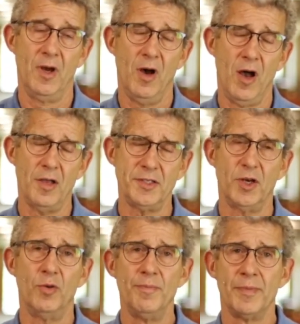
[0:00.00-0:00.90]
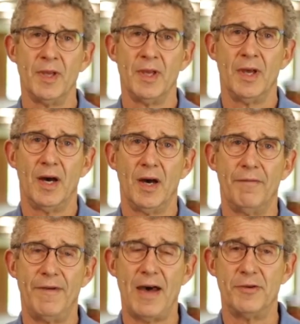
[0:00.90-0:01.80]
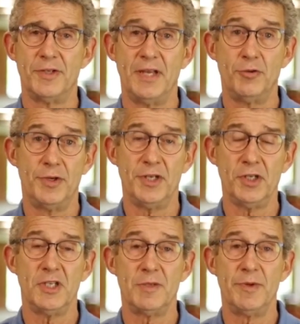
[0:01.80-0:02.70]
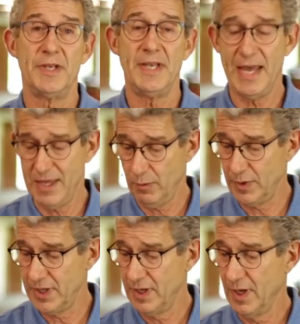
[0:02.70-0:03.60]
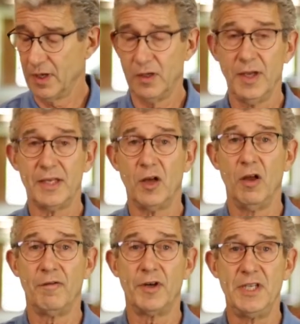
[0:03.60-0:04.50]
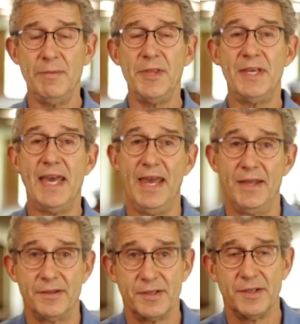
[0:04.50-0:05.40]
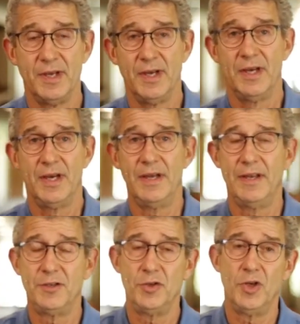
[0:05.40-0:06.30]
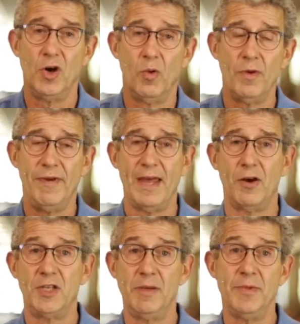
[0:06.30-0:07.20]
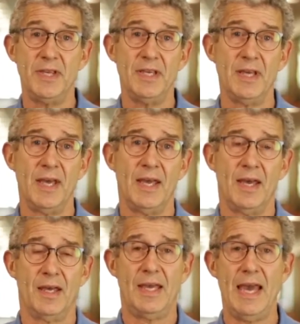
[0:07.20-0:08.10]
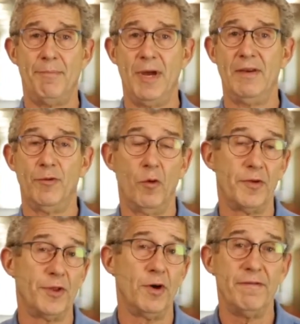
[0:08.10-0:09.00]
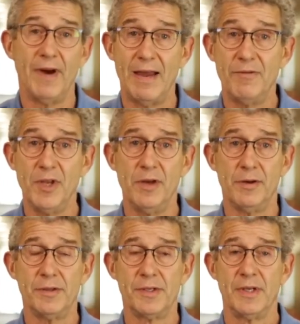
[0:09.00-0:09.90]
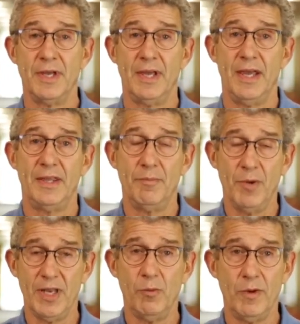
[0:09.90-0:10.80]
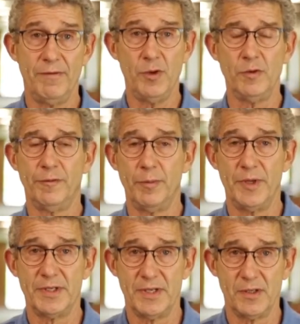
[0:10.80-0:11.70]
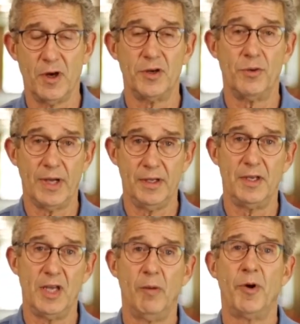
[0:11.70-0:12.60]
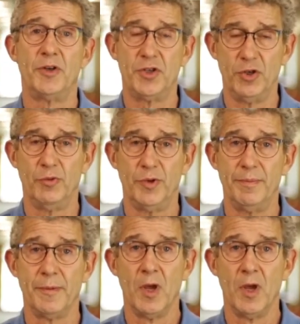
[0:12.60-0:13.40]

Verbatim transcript: Also, uh, Father's Day traditionally has been the day that we collect all of our Timothy cans. And as you know, we've had our Timothy campaign for over 35 years, and the money we've used from this has gone directly to help our children.